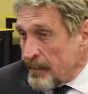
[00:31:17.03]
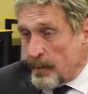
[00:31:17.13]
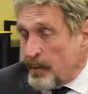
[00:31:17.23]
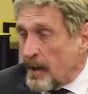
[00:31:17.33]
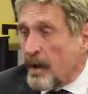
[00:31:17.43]
It
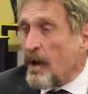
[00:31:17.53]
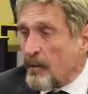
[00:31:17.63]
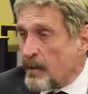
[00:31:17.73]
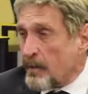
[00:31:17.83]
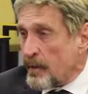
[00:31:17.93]
would be a
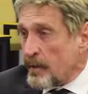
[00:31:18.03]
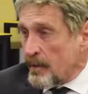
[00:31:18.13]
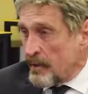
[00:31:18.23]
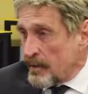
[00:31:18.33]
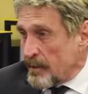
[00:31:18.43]
horrific
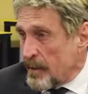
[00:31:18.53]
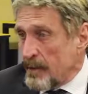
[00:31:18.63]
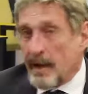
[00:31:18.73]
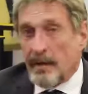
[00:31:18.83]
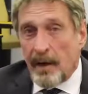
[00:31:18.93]
world,
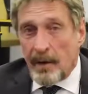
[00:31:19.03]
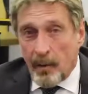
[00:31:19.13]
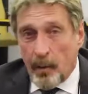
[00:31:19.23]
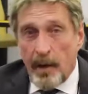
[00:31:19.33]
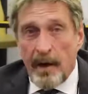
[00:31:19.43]
and yet
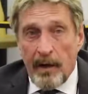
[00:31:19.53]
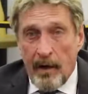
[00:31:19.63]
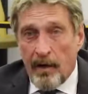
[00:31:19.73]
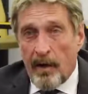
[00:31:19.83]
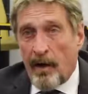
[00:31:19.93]
we
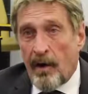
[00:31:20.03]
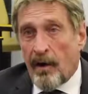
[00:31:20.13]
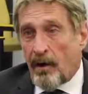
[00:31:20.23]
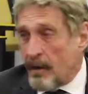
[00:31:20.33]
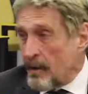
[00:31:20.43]
are
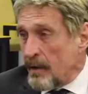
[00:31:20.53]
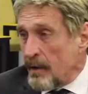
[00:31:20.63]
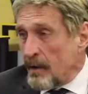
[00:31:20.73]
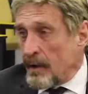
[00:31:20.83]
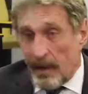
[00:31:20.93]
all
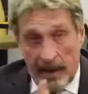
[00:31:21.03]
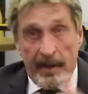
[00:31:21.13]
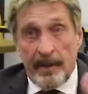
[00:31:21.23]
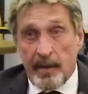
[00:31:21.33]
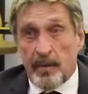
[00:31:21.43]

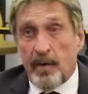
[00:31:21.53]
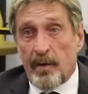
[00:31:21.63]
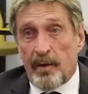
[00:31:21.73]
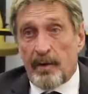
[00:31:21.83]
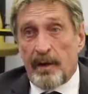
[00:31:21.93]
in this
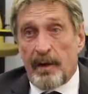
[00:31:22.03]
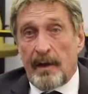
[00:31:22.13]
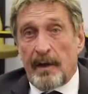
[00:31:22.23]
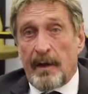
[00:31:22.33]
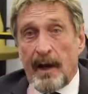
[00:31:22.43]
world,
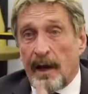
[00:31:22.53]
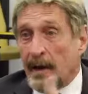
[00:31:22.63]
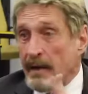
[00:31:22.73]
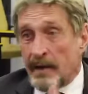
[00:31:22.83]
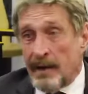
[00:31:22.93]

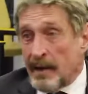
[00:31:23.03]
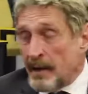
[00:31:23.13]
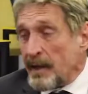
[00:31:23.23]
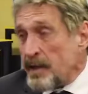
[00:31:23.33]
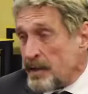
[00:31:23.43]
and
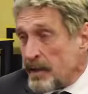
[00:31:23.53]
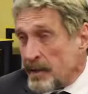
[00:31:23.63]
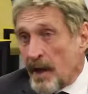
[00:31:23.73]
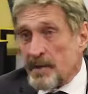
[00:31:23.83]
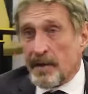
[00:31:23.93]
at least a
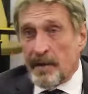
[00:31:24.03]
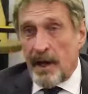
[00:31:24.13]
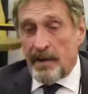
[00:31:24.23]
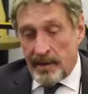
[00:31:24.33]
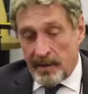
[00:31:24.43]
dozen
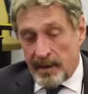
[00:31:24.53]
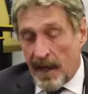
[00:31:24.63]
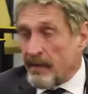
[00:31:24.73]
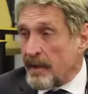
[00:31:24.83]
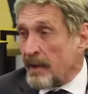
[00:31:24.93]
nations
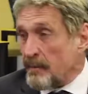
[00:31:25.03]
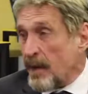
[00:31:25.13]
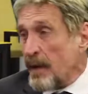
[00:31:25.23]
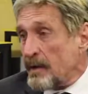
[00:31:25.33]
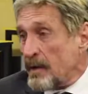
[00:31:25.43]
have
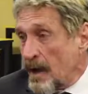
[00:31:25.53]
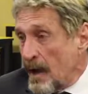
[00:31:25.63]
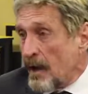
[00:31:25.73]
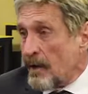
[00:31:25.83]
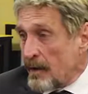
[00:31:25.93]
that button
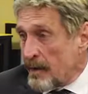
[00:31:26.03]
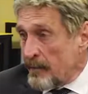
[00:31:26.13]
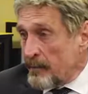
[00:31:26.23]
now.